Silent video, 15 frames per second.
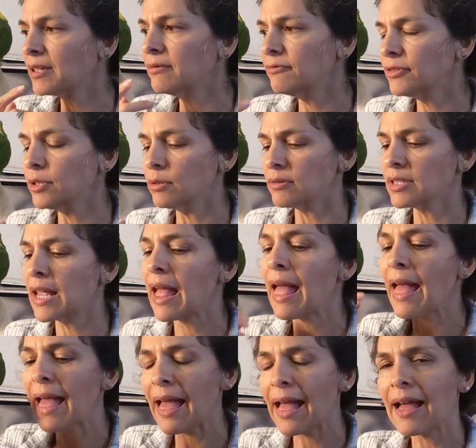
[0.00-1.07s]
I'm
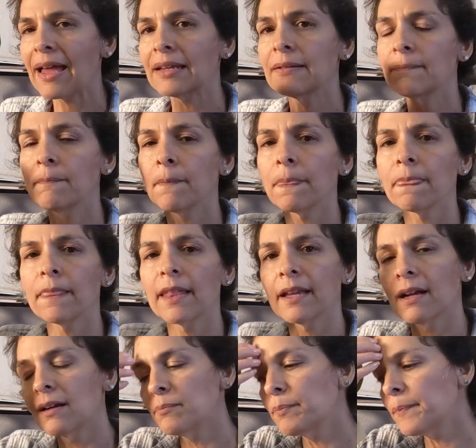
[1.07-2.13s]
confused. And
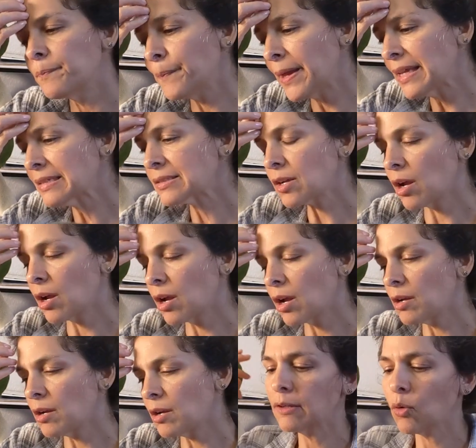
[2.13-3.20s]
based
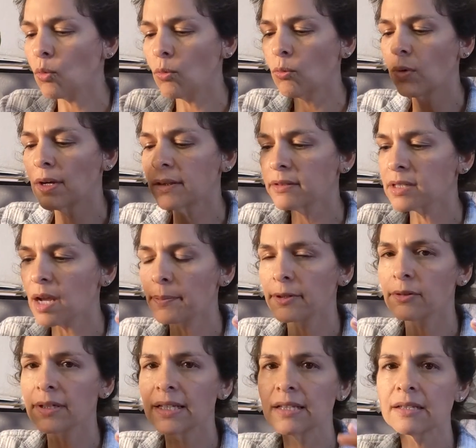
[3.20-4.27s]
on being one of the
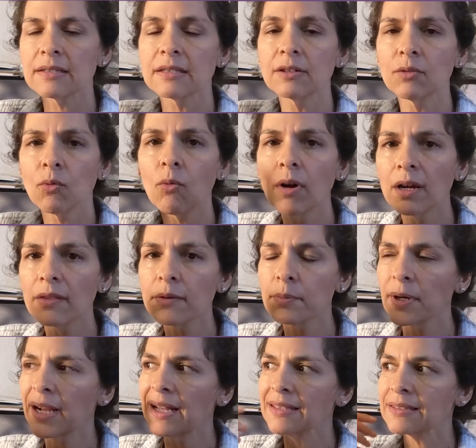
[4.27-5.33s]
top ingredients in
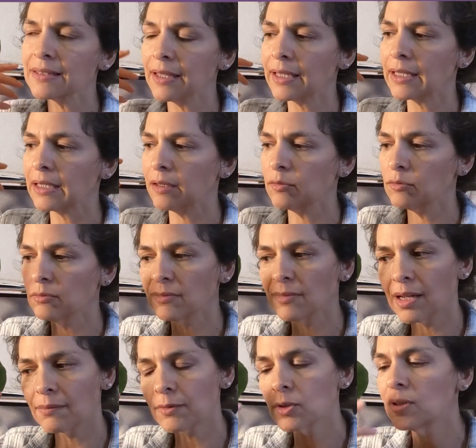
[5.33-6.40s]
one of the brands, like
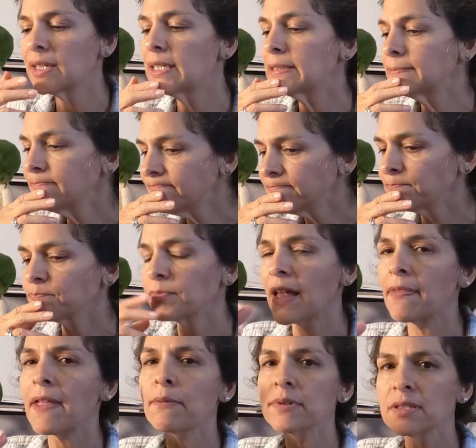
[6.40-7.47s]
I'm
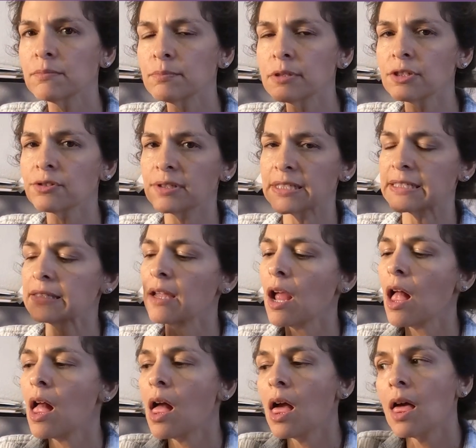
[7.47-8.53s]
going, and that was in Bird
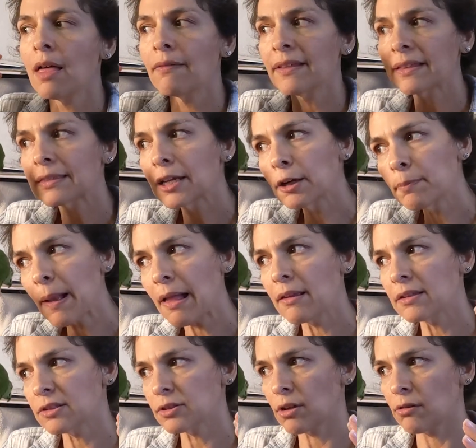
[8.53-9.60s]
Tricks. Like their
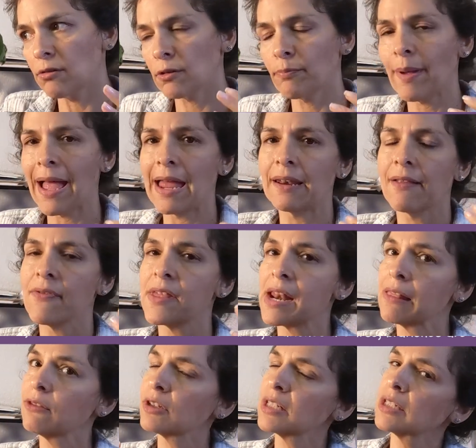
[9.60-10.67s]
pellets don't look bad.
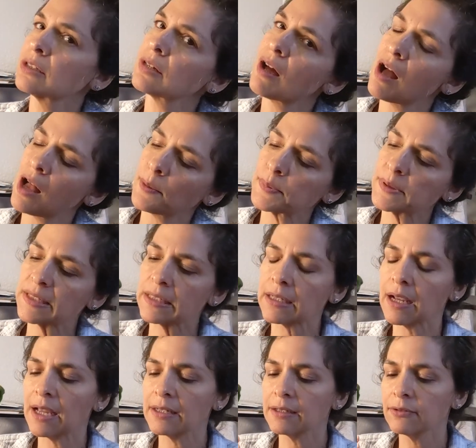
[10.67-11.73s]
And then I looked at
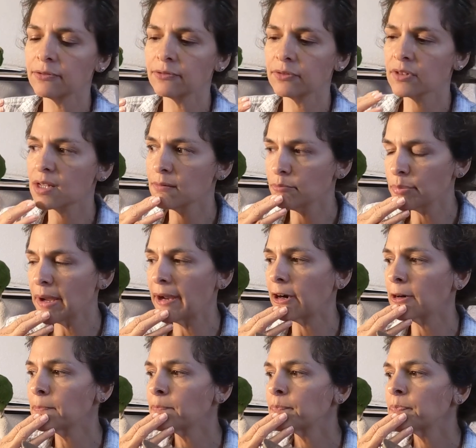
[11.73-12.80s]
Tops to kind of
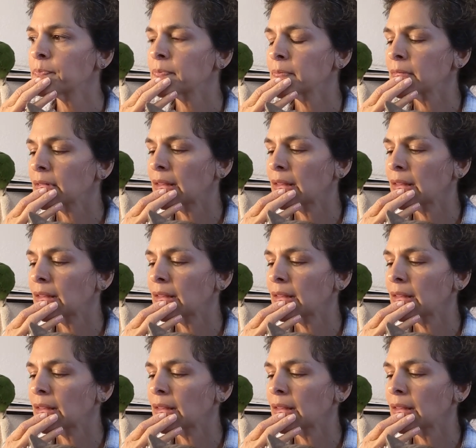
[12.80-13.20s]
compare,